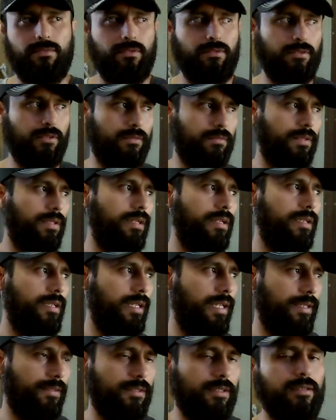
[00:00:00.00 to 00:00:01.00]
Don't run it in
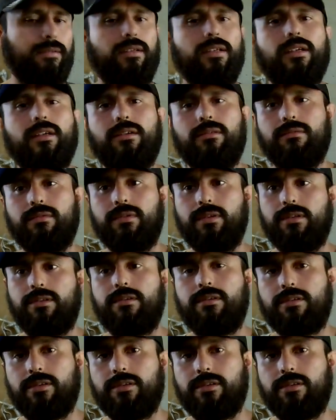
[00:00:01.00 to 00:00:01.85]
your gas car. Run it through your